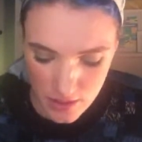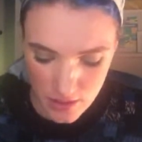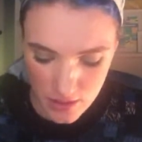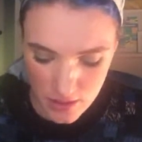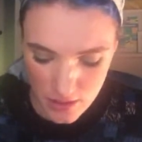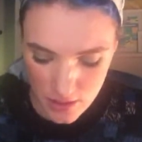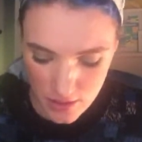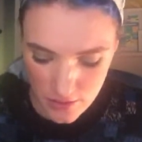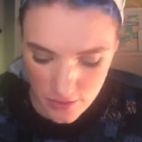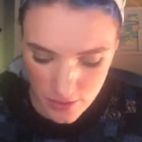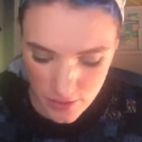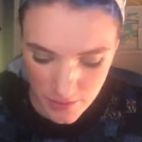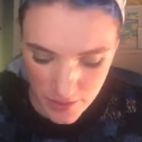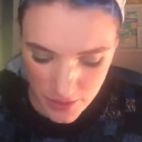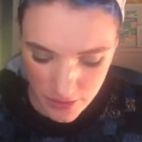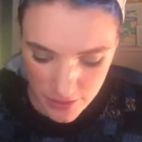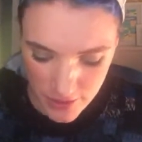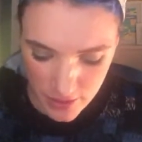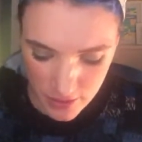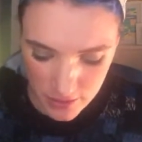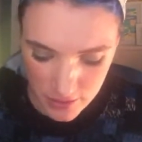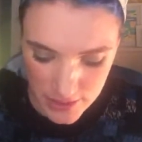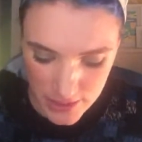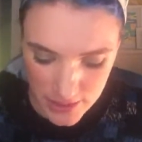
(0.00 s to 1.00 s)
I've got my thread all
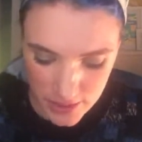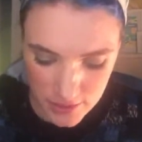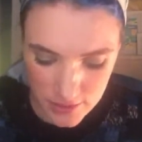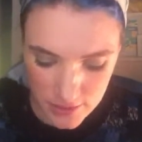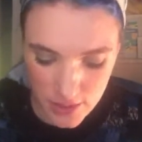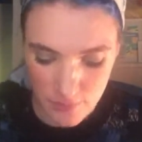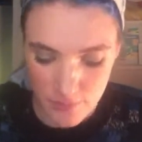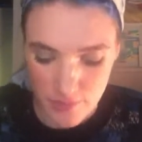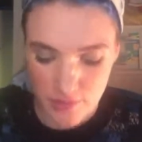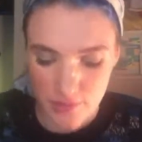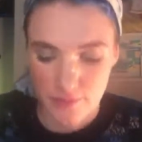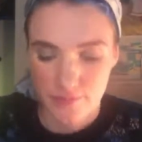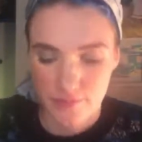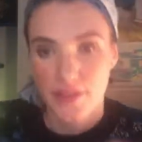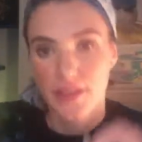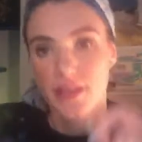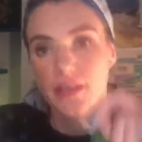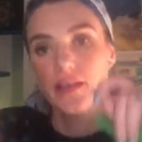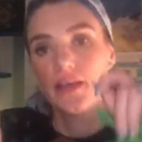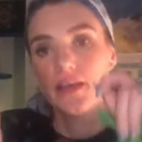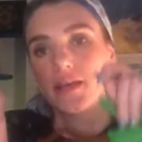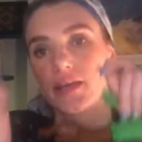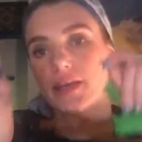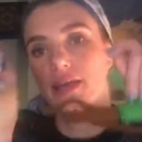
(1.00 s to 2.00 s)
tangled up.
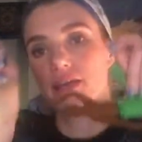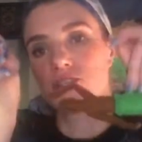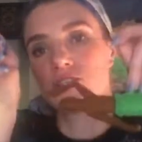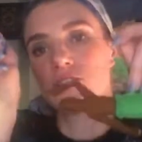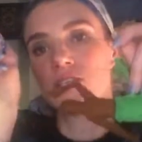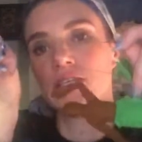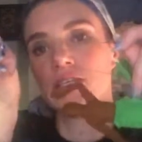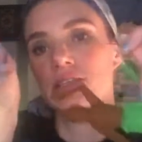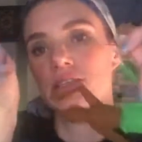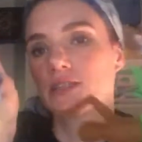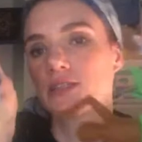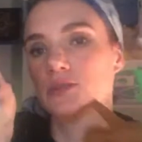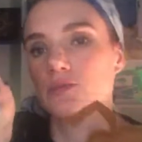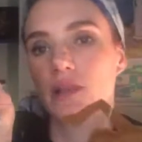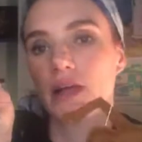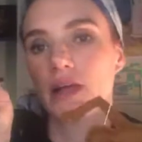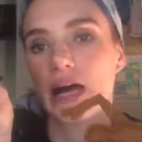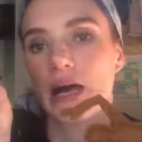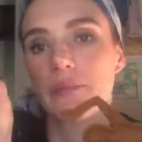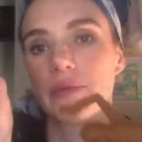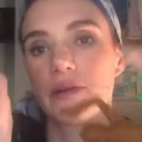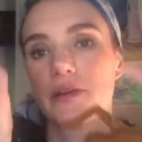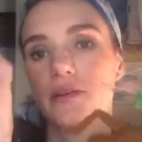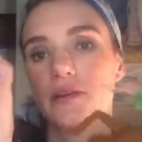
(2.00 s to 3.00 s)
Occasionally this will
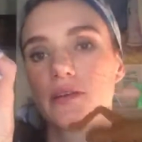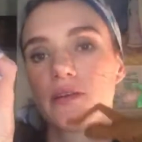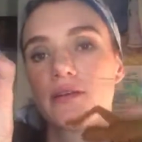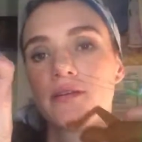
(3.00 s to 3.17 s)
happen